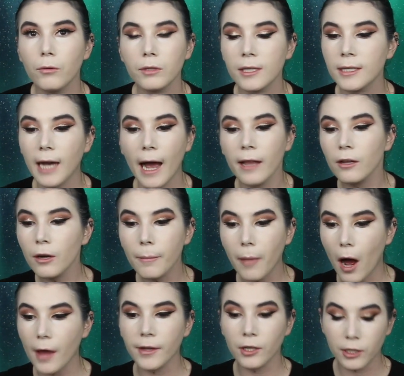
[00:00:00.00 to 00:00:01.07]
Skylar
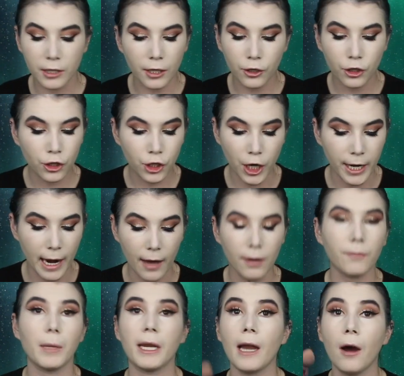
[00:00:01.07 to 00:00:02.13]
bothers the shit out
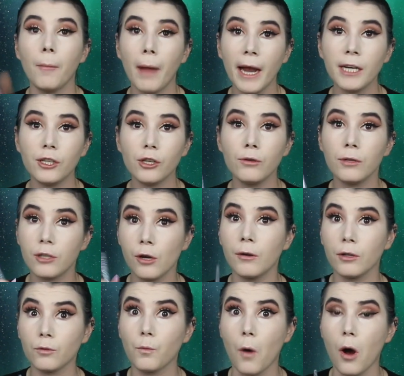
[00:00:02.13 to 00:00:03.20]
of me. Now, mind you, so
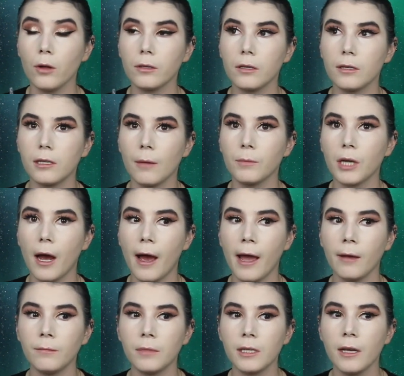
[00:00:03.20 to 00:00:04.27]
does Walt
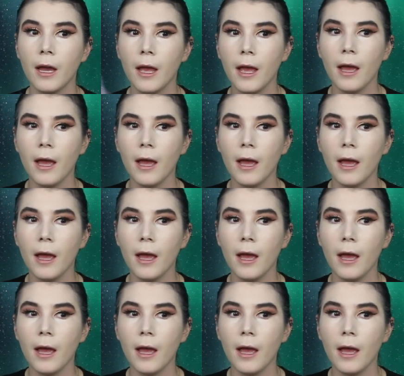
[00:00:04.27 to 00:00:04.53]
sometimes.